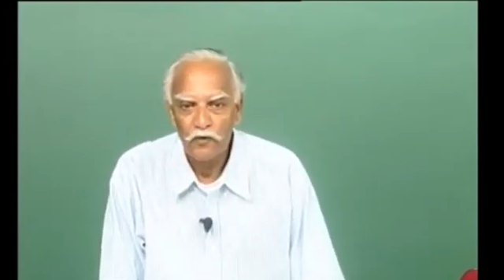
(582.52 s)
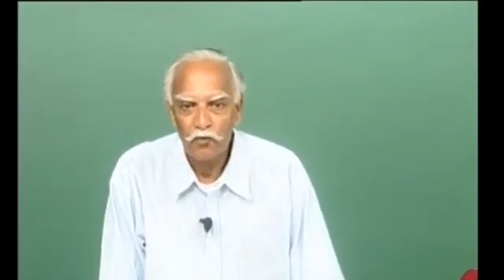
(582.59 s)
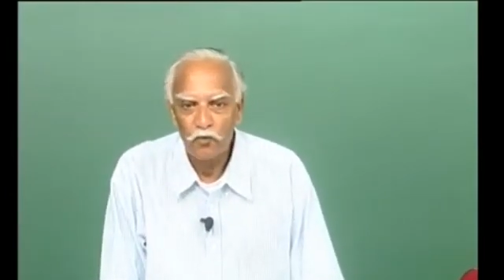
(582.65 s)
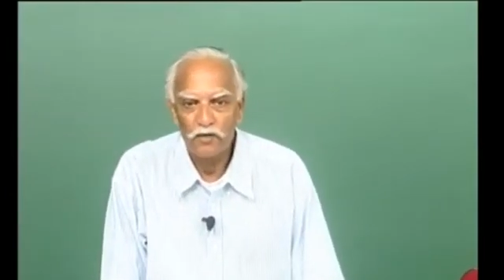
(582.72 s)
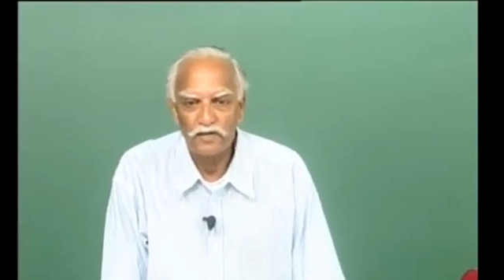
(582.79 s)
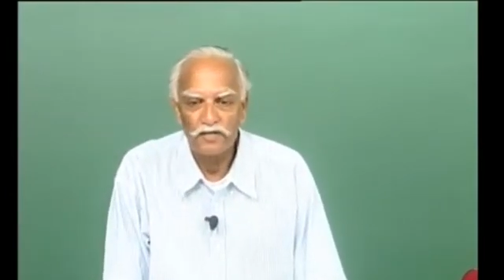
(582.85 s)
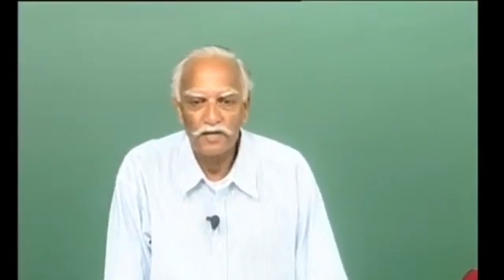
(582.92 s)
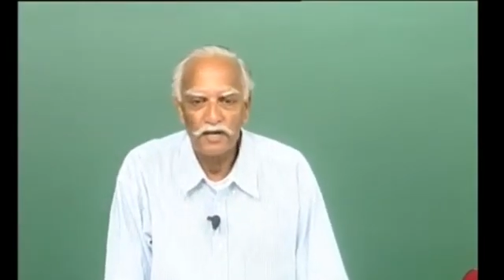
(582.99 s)

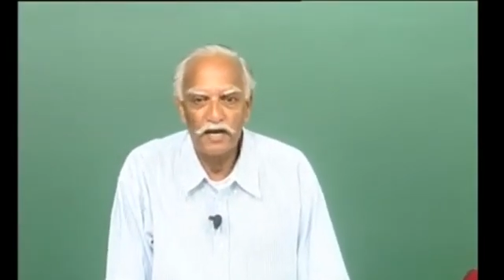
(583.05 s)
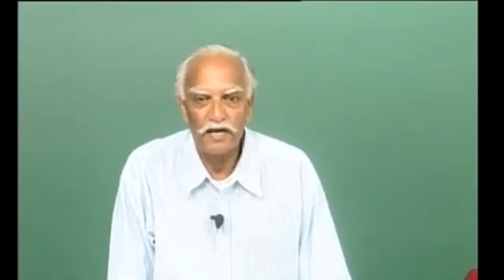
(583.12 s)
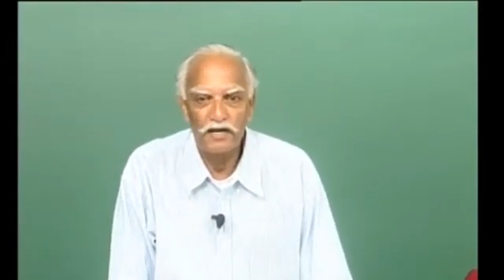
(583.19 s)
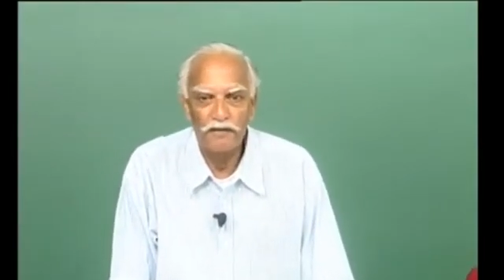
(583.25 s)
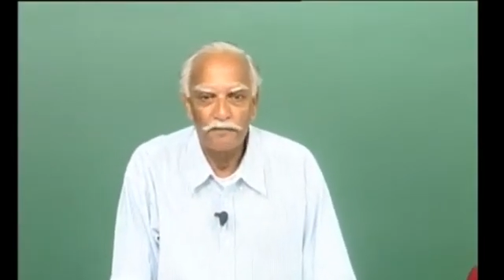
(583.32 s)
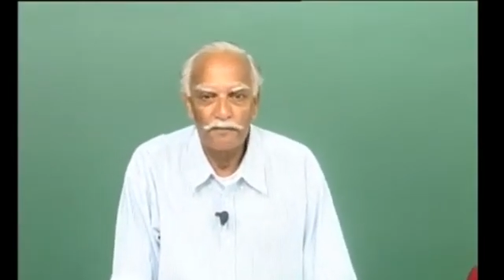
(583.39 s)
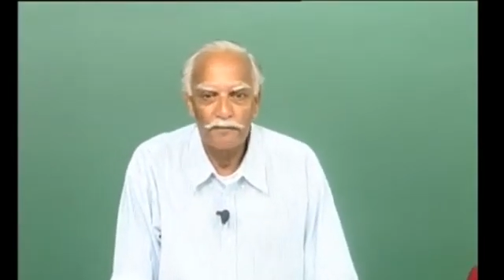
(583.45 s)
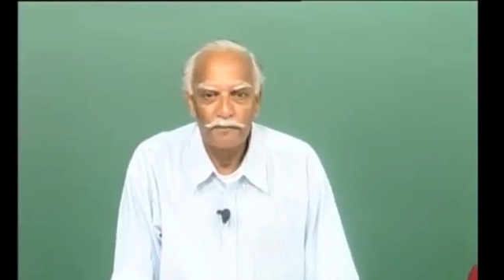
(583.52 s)
Once
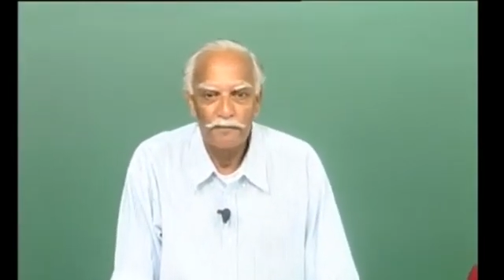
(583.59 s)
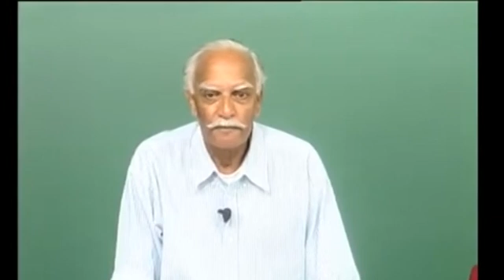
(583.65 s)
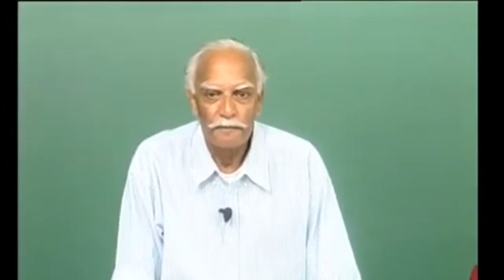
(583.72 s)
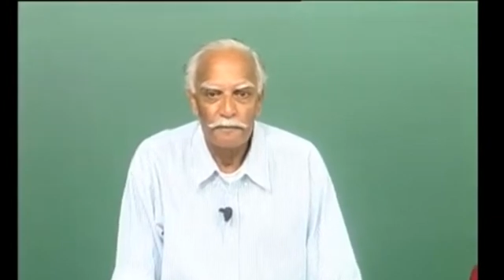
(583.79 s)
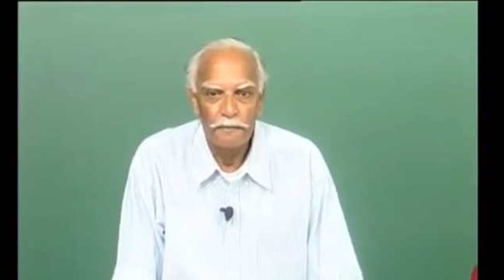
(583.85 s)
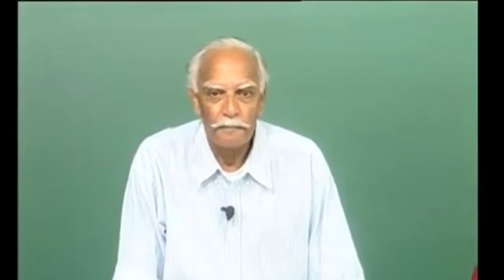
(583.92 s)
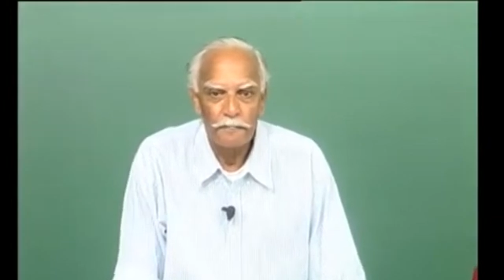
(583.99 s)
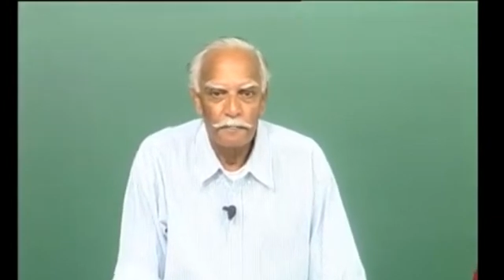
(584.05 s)
again
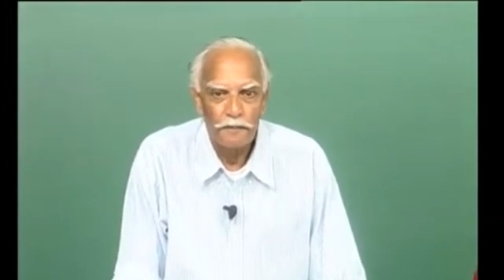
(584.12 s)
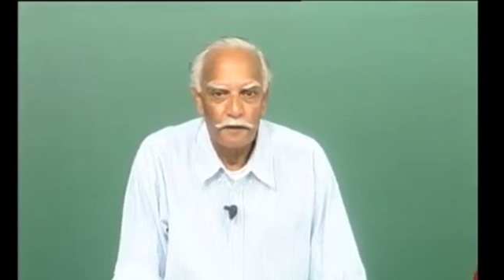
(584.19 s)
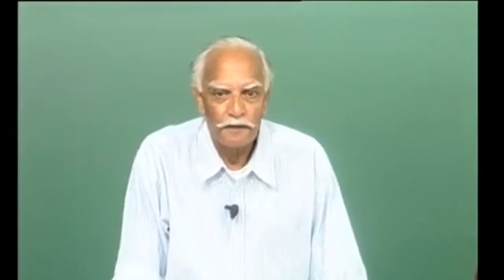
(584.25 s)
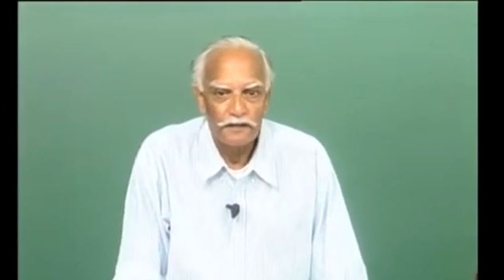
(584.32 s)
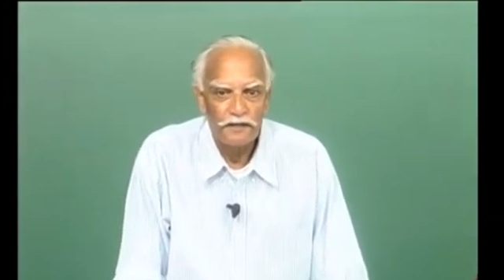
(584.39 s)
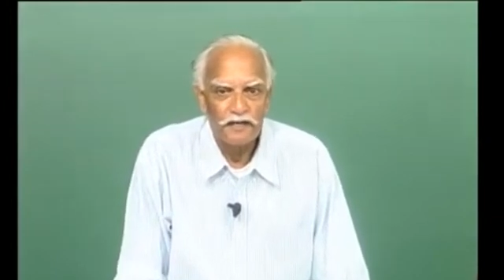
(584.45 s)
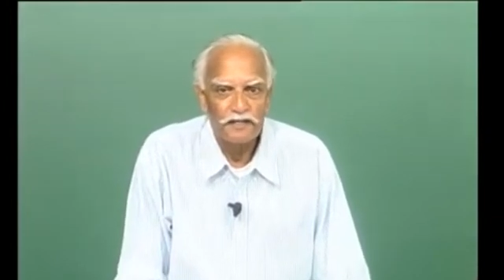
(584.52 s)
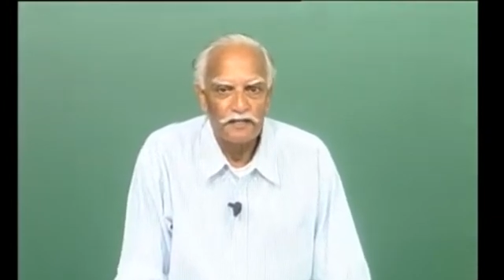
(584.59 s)

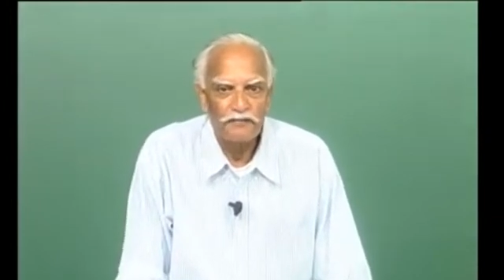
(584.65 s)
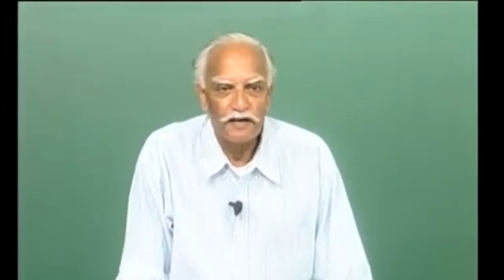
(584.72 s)
there is a